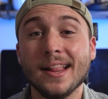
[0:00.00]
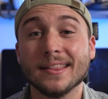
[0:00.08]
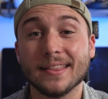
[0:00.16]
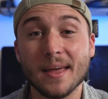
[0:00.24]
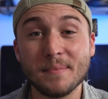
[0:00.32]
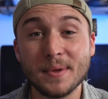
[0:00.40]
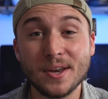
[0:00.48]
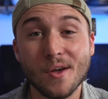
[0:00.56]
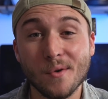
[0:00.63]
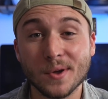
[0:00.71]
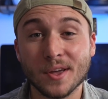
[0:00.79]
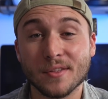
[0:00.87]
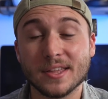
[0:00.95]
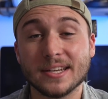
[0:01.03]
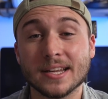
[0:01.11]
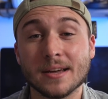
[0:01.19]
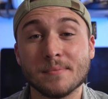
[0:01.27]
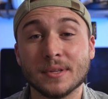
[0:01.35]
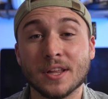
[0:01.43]
Let me know what y'all think
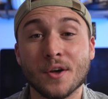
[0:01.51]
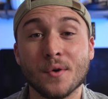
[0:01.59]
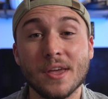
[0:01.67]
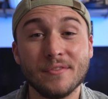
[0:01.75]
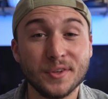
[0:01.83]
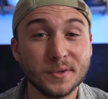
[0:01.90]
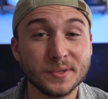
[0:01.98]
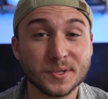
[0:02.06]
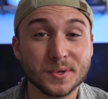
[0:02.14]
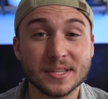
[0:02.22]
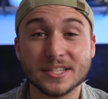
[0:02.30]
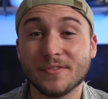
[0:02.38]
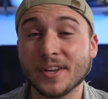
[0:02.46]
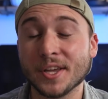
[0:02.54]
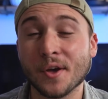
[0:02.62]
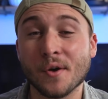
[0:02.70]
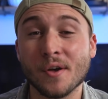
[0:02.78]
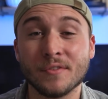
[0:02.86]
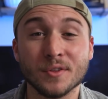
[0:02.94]
down below. If you enjoyed this
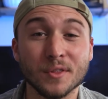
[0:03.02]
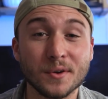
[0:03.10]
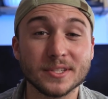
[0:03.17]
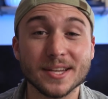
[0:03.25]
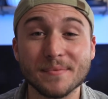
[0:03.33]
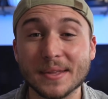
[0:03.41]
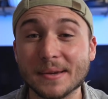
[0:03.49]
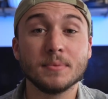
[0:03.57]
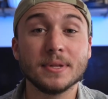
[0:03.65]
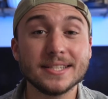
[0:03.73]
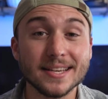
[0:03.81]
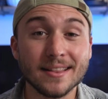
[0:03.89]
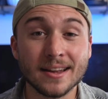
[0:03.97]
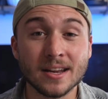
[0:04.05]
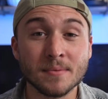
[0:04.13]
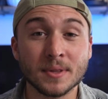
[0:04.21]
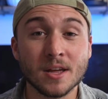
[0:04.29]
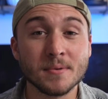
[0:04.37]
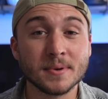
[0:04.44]
video, if you learned something, please hit like down
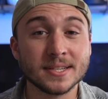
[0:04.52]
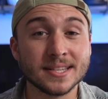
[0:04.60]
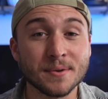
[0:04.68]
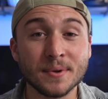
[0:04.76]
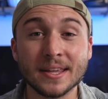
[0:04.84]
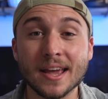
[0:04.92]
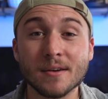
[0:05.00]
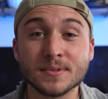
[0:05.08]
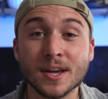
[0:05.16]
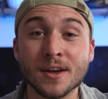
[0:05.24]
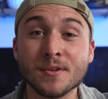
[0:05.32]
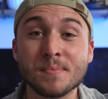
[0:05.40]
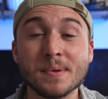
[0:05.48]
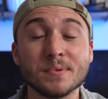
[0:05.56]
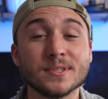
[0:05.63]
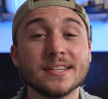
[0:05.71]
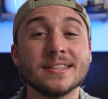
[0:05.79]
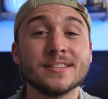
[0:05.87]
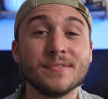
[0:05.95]
below because that really helps other people
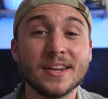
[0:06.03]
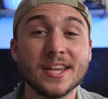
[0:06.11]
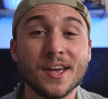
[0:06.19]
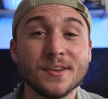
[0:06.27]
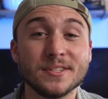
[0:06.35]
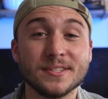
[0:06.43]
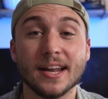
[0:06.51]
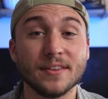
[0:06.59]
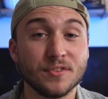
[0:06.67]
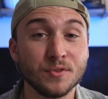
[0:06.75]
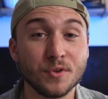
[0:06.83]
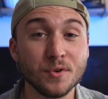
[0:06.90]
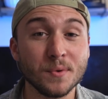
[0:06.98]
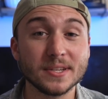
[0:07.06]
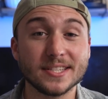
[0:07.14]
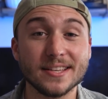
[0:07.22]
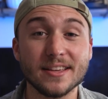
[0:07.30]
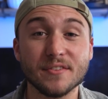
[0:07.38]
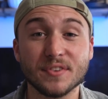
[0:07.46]
see these videos. And if you do wanna
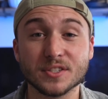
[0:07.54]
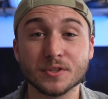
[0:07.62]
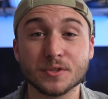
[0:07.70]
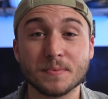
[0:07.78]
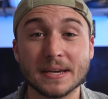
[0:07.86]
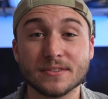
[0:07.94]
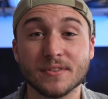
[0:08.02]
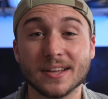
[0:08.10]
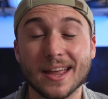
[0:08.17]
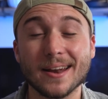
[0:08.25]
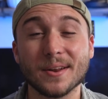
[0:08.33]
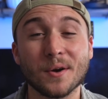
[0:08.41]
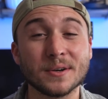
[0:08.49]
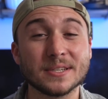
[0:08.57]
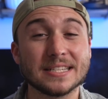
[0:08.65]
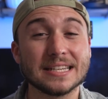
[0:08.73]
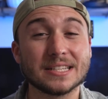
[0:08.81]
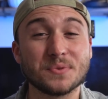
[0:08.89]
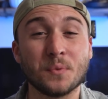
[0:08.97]
see the official specs for the Canon
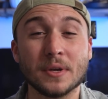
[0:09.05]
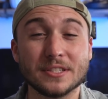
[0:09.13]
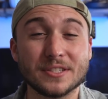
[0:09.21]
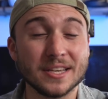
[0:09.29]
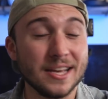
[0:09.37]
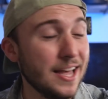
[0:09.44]
R6, which